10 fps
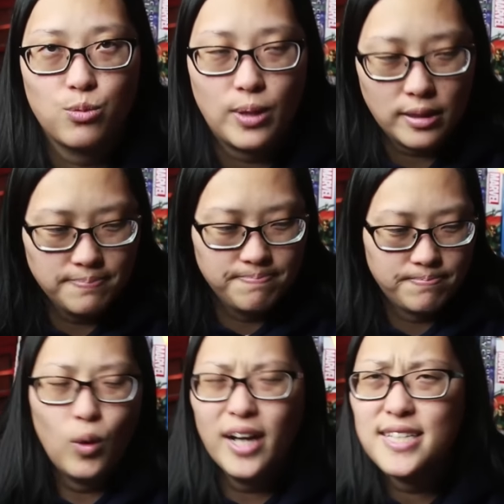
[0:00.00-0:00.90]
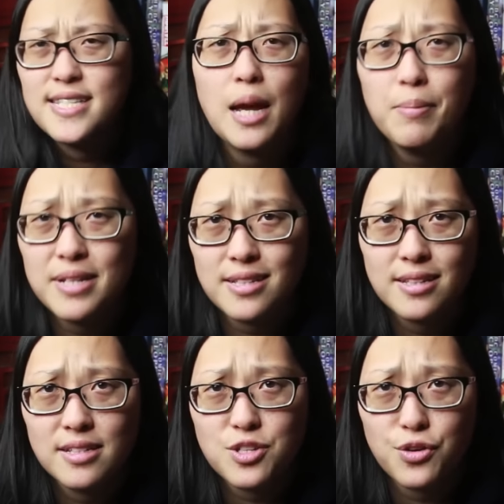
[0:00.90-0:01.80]
Well, why did Simon
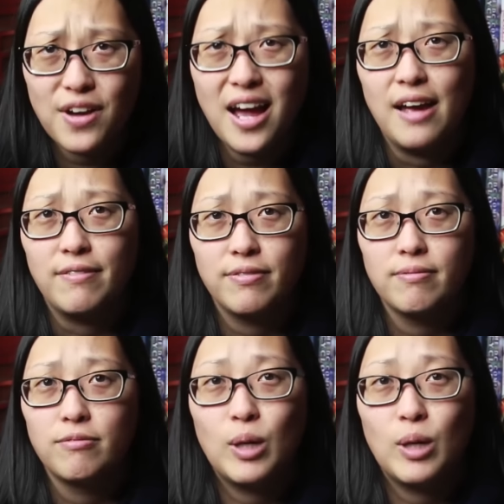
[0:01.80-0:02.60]
survive?